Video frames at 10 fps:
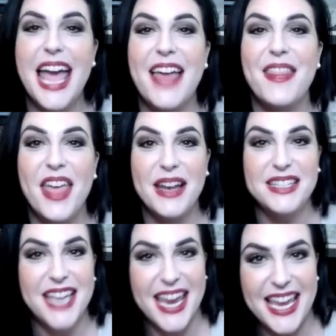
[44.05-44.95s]
and
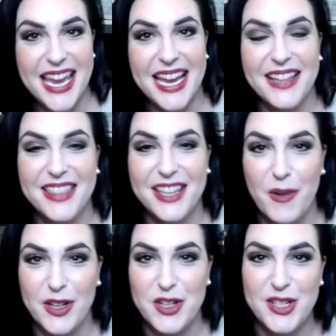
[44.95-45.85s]
then taking the
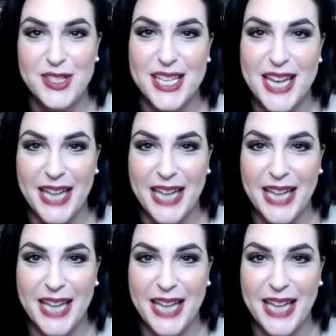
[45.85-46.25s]
questions and